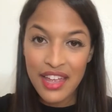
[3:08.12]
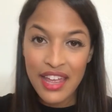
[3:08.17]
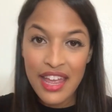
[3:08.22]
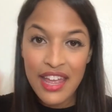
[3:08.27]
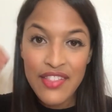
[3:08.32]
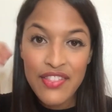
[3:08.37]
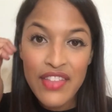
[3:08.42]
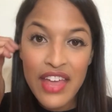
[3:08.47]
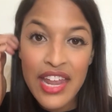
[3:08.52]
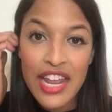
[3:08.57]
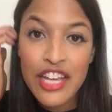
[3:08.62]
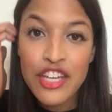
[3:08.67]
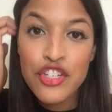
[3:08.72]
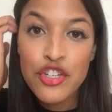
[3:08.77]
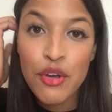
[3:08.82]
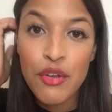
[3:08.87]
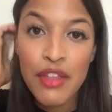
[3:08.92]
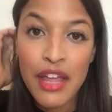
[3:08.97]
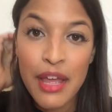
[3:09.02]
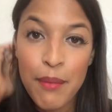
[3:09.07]
And then I
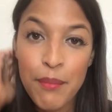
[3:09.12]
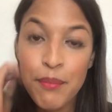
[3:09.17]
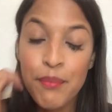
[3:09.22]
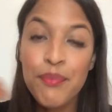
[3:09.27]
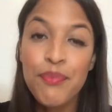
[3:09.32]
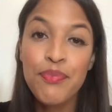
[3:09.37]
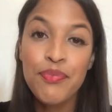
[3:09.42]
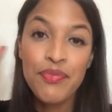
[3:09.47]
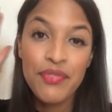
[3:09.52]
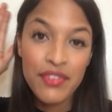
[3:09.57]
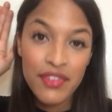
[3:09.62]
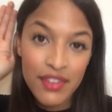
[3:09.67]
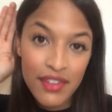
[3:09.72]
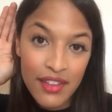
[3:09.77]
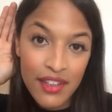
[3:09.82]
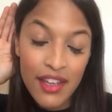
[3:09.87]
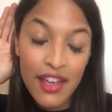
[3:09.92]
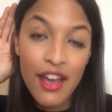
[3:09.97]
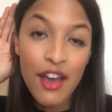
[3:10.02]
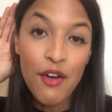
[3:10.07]
show them,
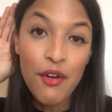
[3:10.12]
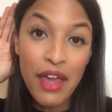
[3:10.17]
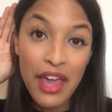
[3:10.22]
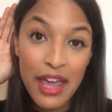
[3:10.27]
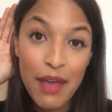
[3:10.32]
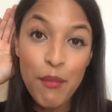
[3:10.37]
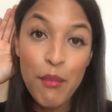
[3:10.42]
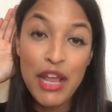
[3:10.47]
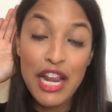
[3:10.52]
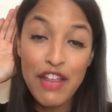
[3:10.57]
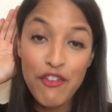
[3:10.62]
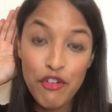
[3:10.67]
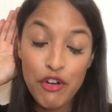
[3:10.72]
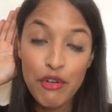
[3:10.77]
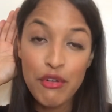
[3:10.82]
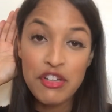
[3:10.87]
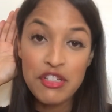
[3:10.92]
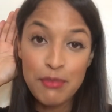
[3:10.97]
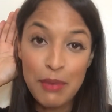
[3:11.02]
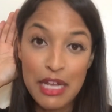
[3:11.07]
okay, I'm waiting for a
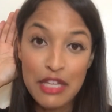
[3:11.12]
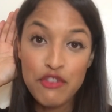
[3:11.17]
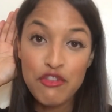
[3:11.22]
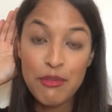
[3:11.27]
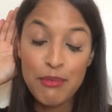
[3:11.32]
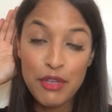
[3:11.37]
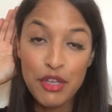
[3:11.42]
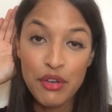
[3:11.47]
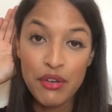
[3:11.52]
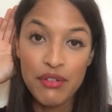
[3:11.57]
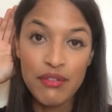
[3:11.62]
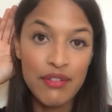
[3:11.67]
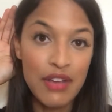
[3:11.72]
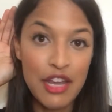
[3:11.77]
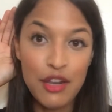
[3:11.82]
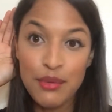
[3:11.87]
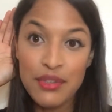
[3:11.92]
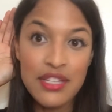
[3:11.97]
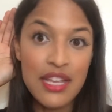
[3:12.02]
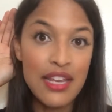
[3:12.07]
response from you. I
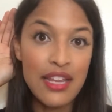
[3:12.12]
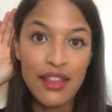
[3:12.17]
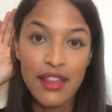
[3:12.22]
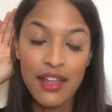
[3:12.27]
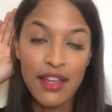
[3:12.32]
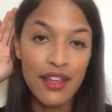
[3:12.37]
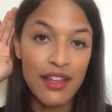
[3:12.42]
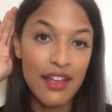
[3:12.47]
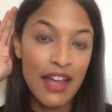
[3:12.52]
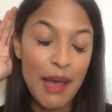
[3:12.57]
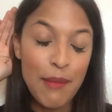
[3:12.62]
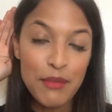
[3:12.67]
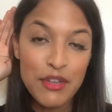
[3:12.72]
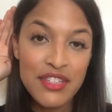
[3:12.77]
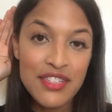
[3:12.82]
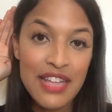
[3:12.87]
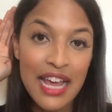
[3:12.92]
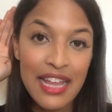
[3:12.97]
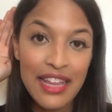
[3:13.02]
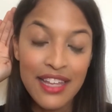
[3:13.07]
don't say anything, I'm
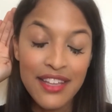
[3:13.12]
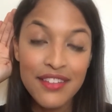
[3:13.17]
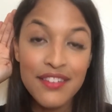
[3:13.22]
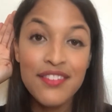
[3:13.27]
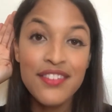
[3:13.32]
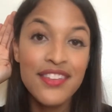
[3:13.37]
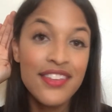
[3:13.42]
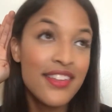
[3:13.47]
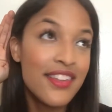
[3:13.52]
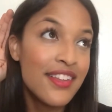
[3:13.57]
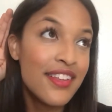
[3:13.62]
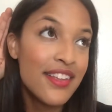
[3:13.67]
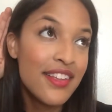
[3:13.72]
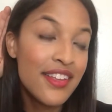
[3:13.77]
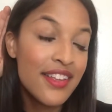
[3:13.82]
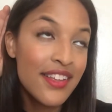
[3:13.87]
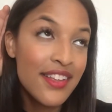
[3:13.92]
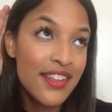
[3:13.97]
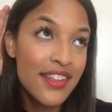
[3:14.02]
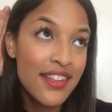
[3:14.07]
just silent.
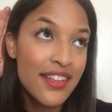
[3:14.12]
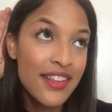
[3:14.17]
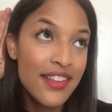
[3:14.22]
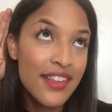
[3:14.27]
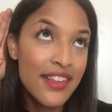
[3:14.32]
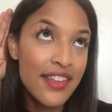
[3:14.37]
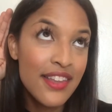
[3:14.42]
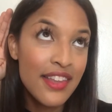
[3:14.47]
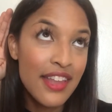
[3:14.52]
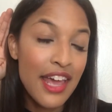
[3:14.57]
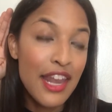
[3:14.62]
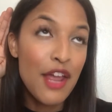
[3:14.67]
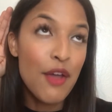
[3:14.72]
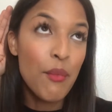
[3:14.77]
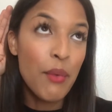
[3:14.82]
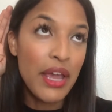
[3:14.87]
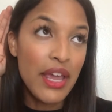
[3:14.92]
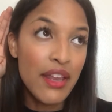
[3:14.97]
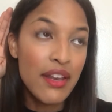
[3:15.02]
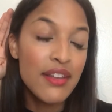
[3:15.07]
And I
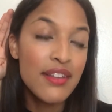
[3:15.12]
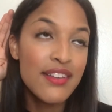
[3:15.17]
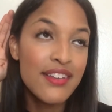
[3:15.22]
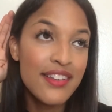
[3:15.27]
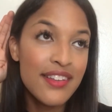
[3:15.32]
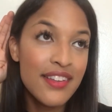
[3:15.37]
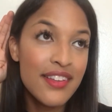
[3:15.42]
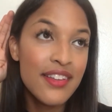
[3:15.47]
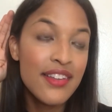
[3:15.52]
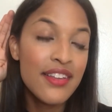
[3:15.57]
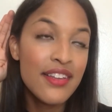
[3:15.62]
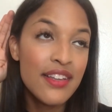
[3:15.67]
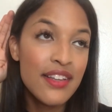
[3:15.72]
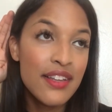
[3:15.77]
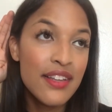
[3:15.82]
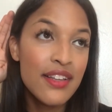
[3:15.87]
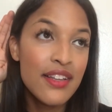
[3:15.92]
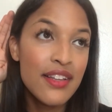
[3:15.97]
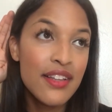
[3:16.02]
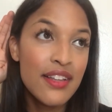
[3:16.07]
wait
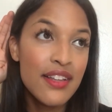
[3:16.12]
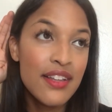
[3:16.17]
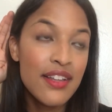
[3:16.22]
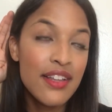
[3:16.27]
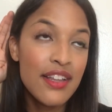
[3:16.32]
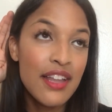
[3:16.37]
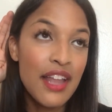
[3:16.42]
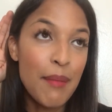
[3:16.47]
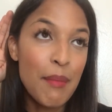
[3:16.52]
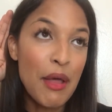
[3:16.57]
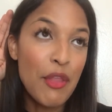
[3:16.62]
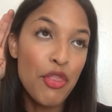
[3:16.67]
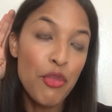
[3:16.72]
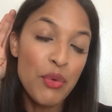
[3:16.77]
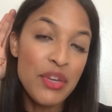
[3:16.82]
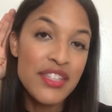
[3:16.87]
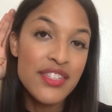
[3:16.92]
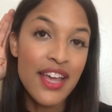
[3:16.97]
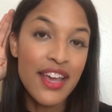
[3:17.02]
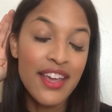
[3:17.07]
about
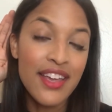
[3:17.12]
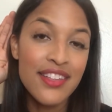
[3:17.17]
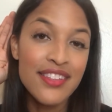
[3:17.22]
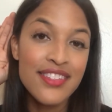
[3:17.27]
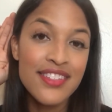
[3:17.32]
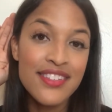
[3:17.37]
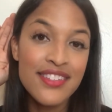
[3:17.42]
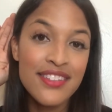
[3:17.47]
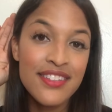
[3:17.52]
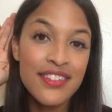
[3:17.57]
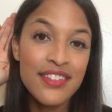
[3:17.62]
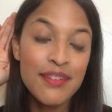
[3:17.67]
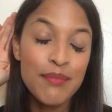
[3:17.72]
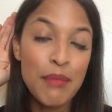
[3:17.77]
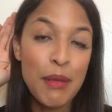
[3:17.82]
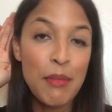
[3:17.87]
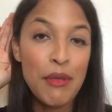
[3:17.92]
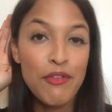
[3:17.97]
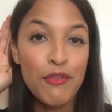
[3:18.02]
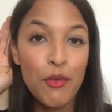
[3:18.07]
3 seconds,
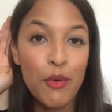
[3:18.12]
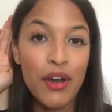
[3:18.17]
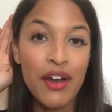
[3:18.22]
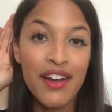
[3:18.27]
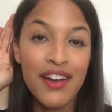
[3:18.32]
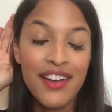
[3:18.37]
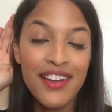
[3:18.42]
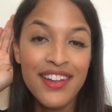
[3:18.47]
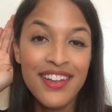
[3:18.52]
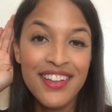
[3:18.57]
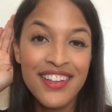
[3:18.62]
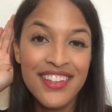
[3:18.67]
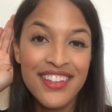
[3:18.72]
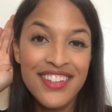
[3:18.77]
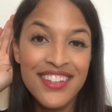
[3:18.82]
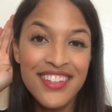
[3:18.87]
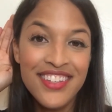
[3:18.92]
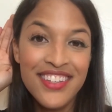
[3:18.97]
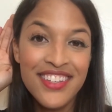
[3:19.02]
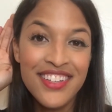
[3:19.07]
maybe 4.
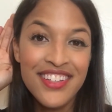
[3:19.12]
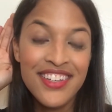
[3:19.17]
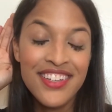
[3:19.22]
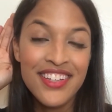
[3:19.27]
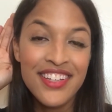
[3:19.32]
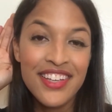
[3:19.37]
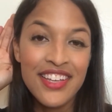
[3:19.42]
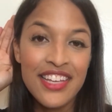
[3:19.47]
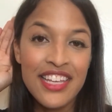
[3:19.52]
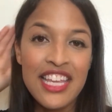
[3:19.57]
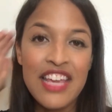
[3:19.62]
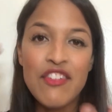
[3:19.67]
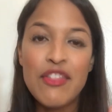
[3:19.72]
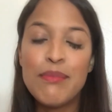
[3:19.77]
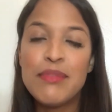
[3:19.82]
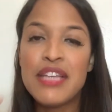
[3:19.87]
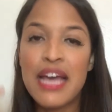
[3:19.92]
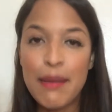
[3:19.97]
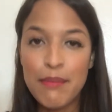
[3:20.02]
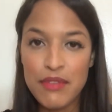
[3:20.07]
Give
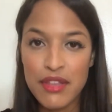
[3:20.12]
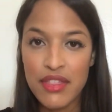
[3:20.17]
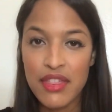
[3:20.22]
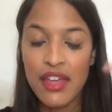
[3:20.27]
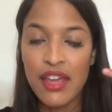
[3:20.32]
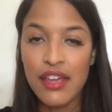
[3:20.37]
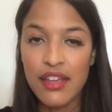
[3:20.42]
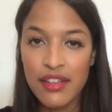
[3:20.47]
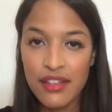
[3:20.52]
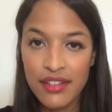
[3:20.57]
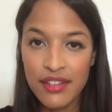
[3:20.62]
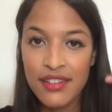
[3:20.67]
them time to think.